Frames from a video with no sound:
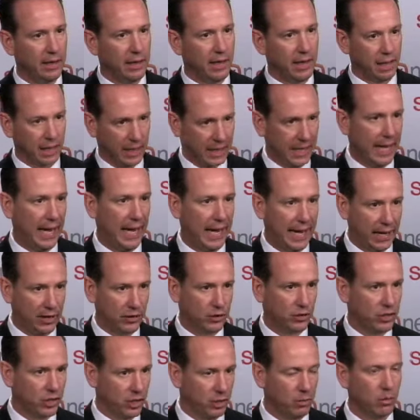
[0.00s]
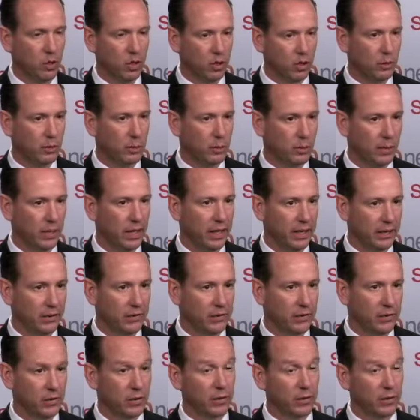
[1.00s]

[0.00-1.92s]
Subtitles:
and cached in multiple places.